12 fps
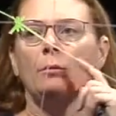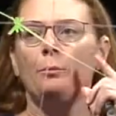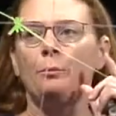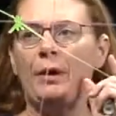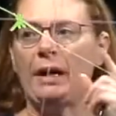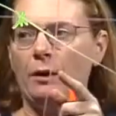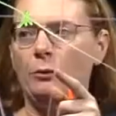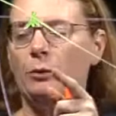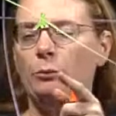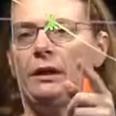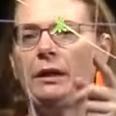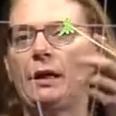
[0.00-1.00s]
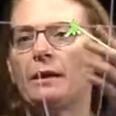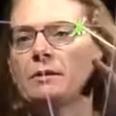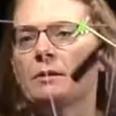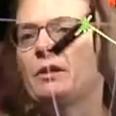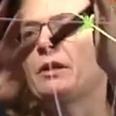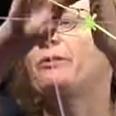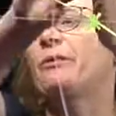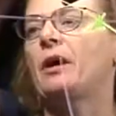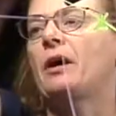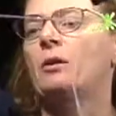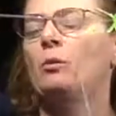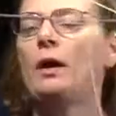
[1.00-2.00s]
back when we had something
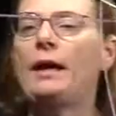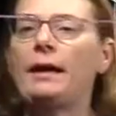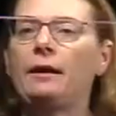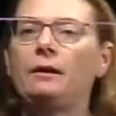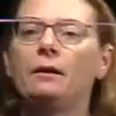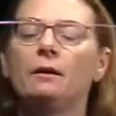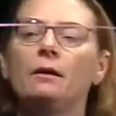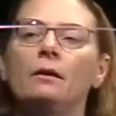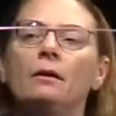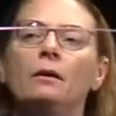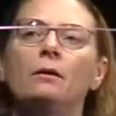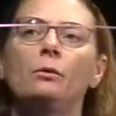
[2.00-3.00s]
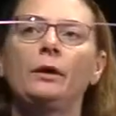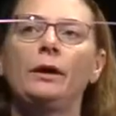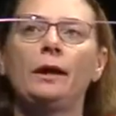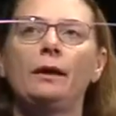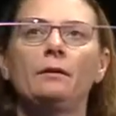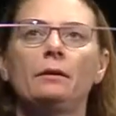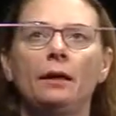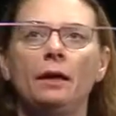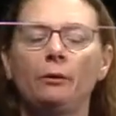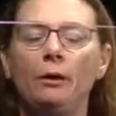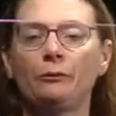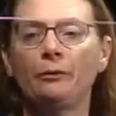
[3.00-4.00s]
far away, we had a light
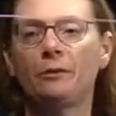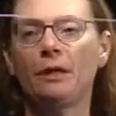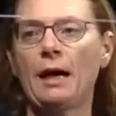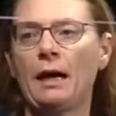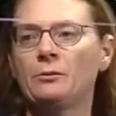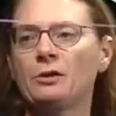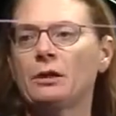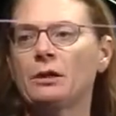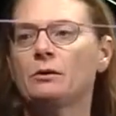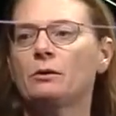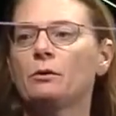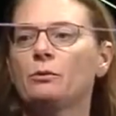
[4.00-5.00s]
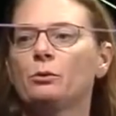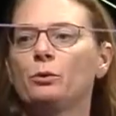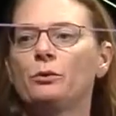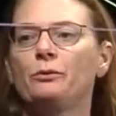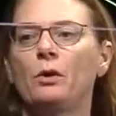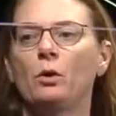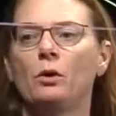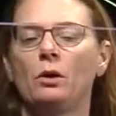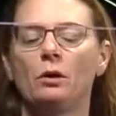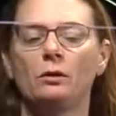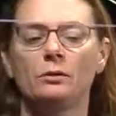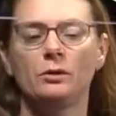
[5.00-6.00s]
ray from the object through the
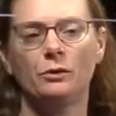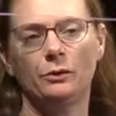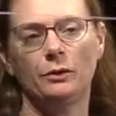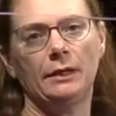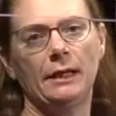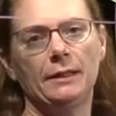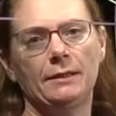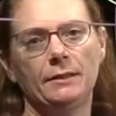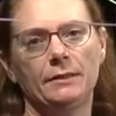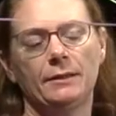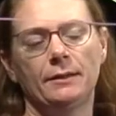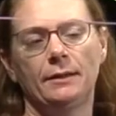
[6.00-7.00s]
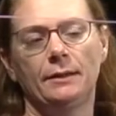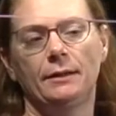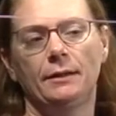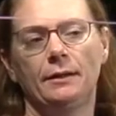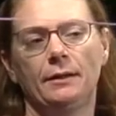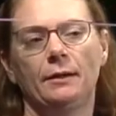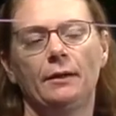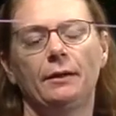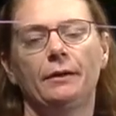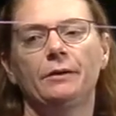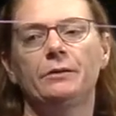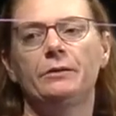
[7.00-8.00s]
focal to the lens.
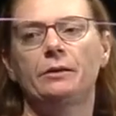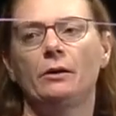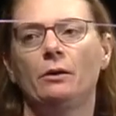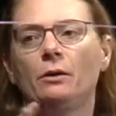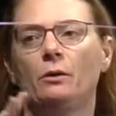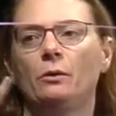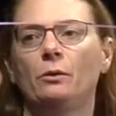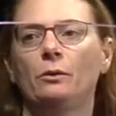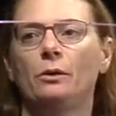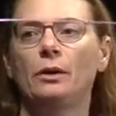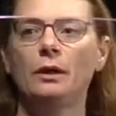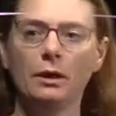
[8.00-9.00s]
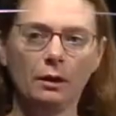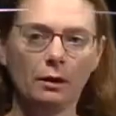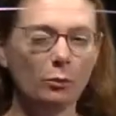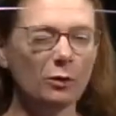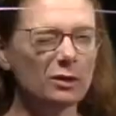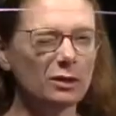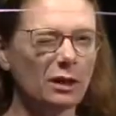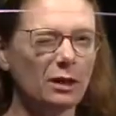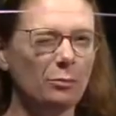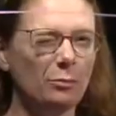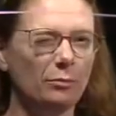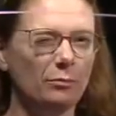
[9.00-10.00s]
So here we're just kind
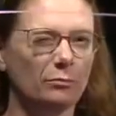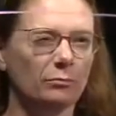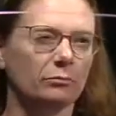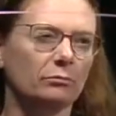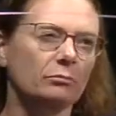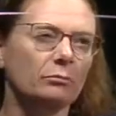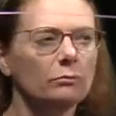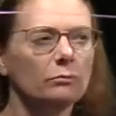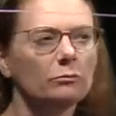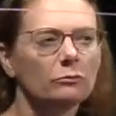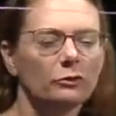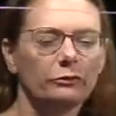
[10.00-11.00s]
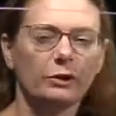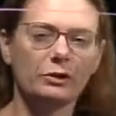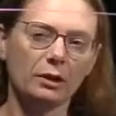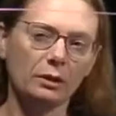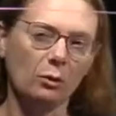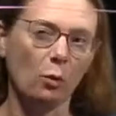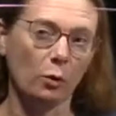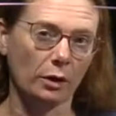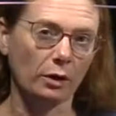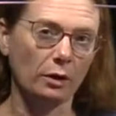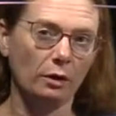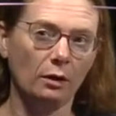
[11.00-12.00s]
of reversing the
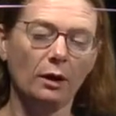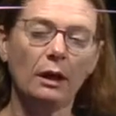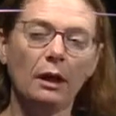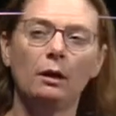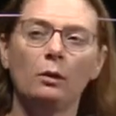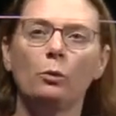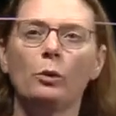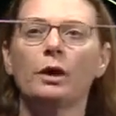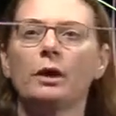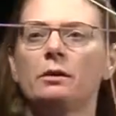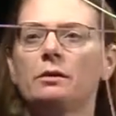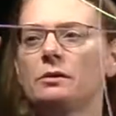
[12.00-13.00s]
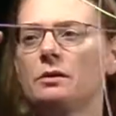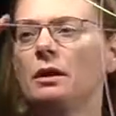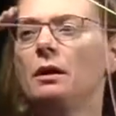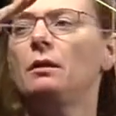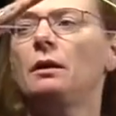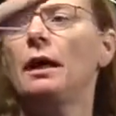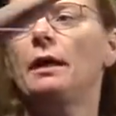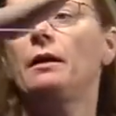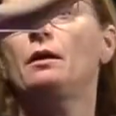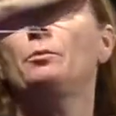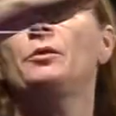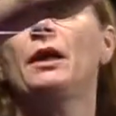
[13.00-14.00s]
order. We're going to still line up the